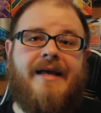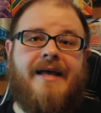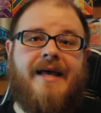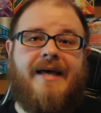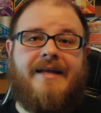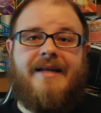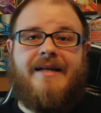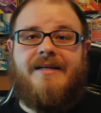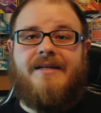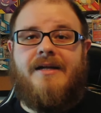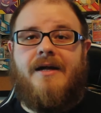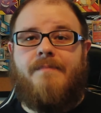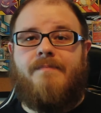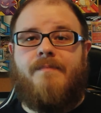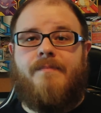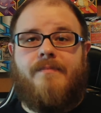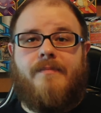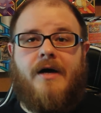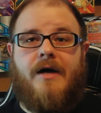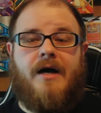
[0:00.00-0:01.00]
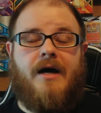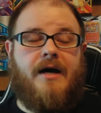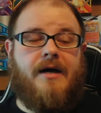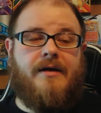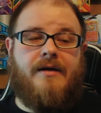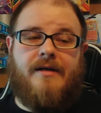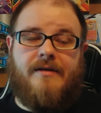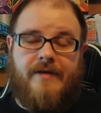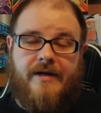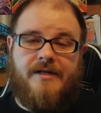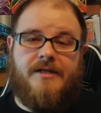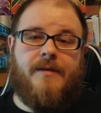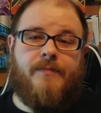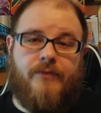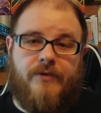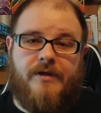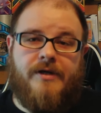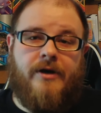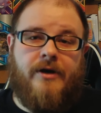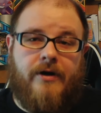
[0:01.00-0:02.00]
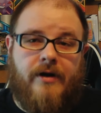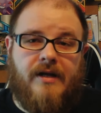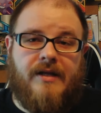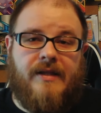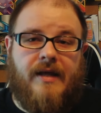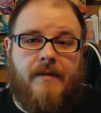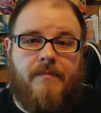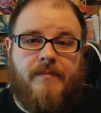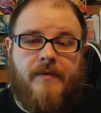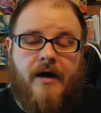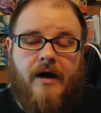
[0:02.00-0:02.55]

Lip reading: it ended up really hurting them.